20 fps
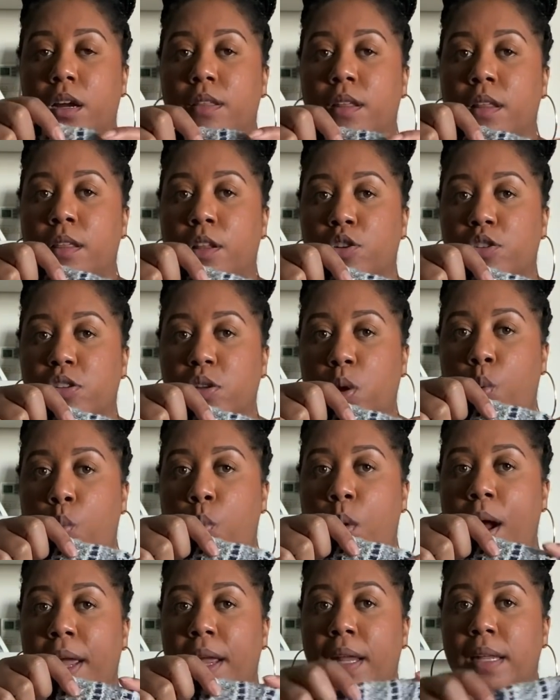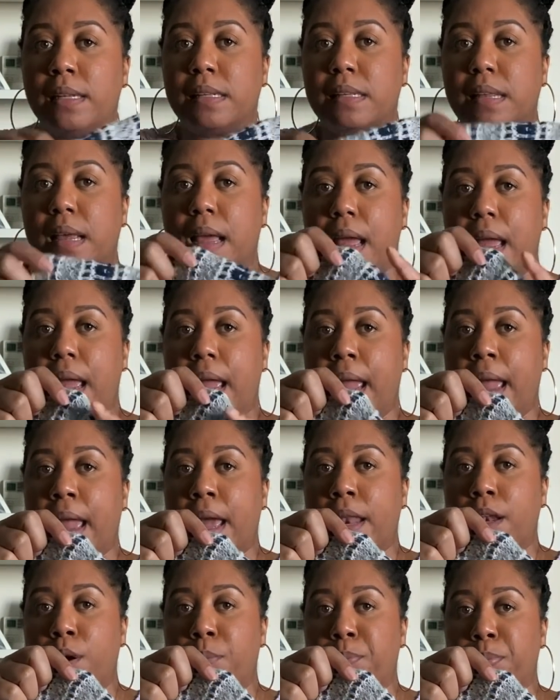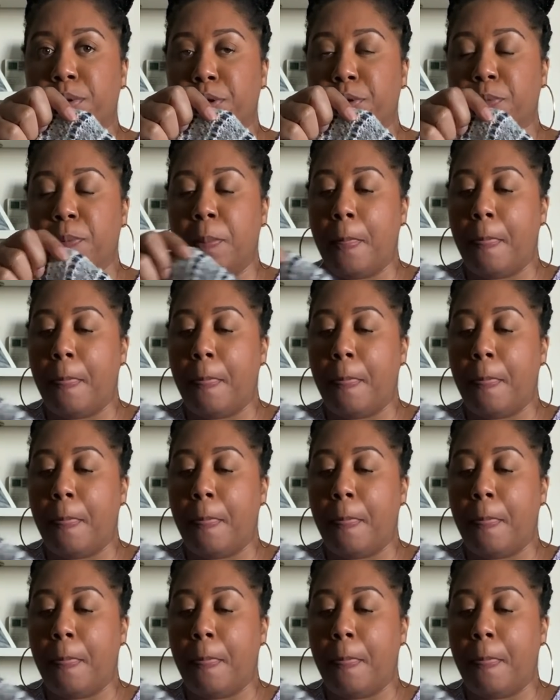Then there's a white and a blue.